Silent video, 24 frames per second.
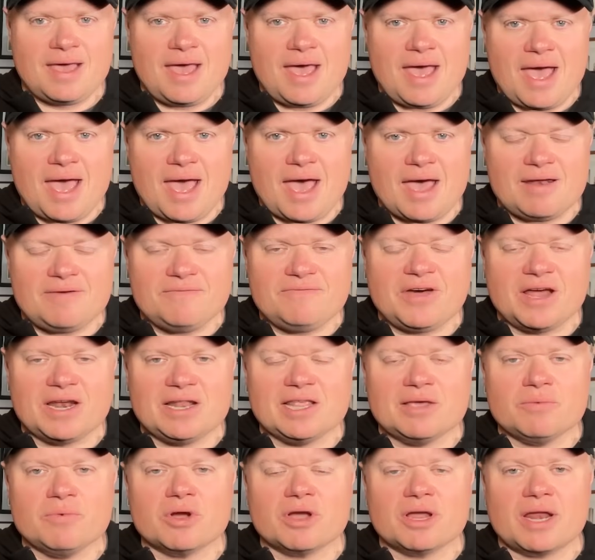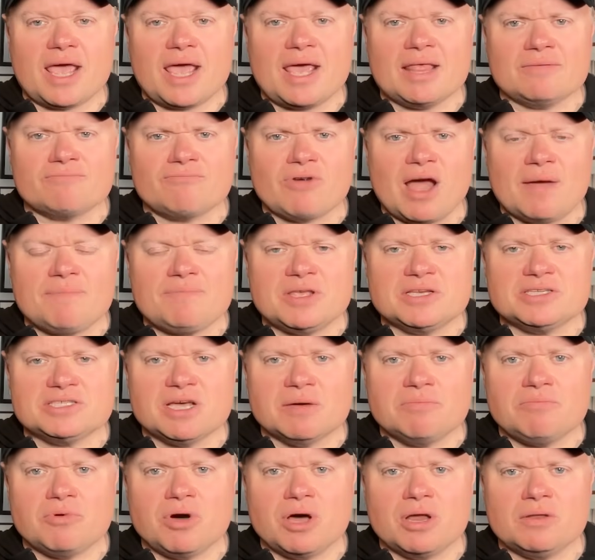And finally, we're going to wrap this
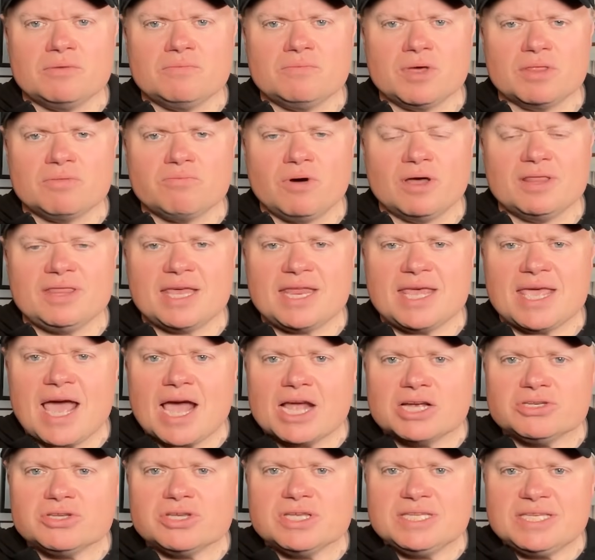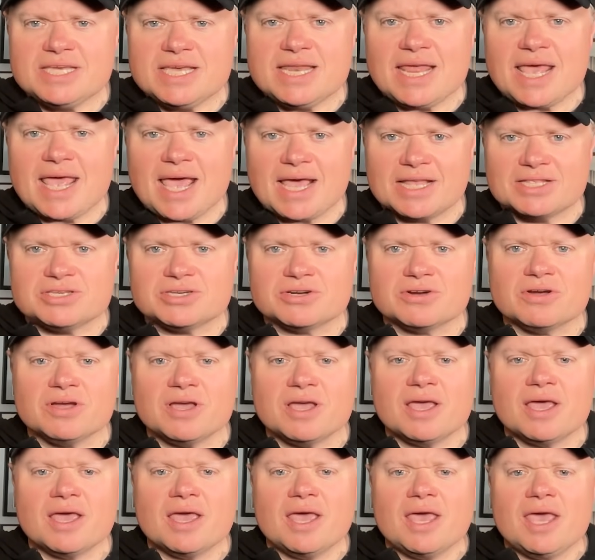up one with one that he actually did answer.